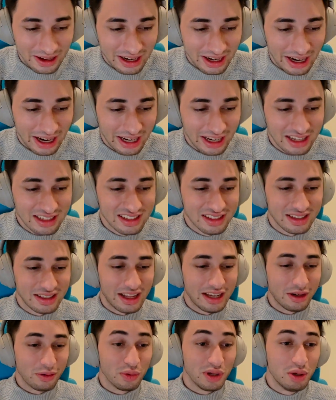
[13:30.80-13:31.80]
I guess
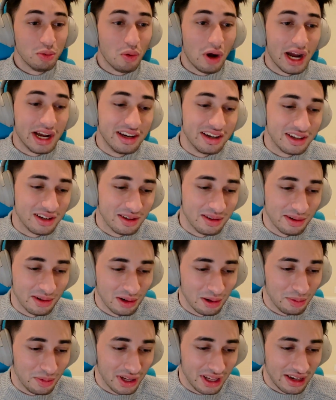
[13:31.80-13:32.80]
like rewinding a
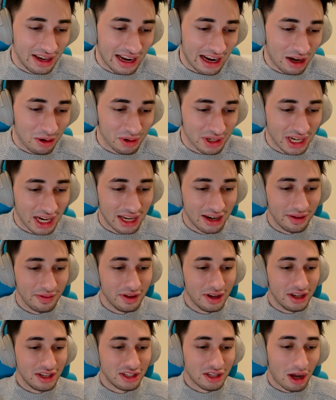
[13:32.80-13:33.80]
little bit now, we kind of
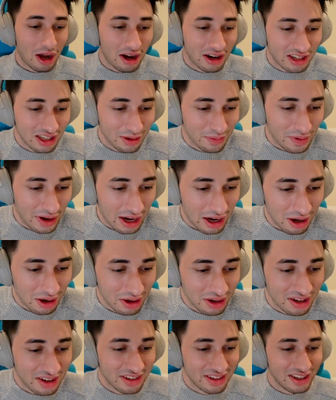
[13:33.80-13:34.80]
talked
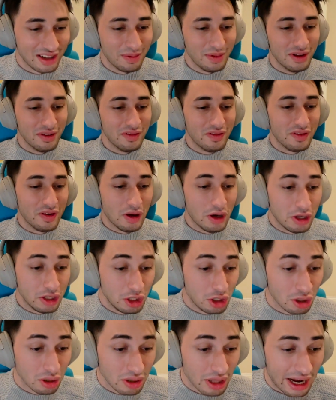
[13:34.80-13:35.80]
about some of
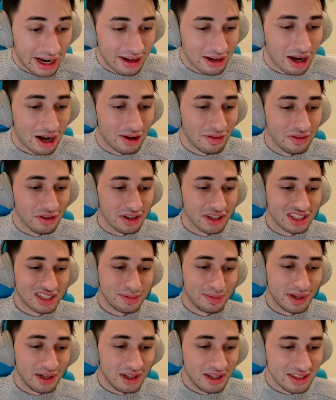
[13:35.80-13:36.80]
your light novel
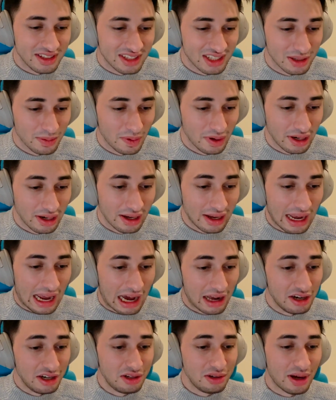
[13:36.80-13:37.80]
experiences, but
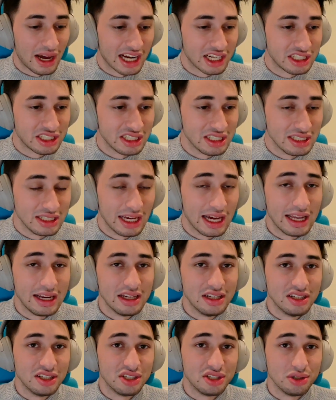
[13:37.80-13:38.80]
how did you actually get
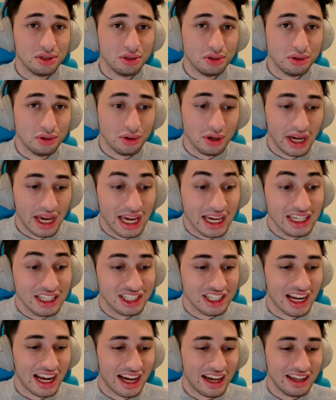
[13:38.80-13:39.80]
into
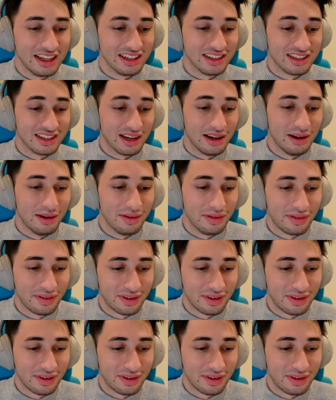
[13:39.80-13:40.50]
AJATT itself?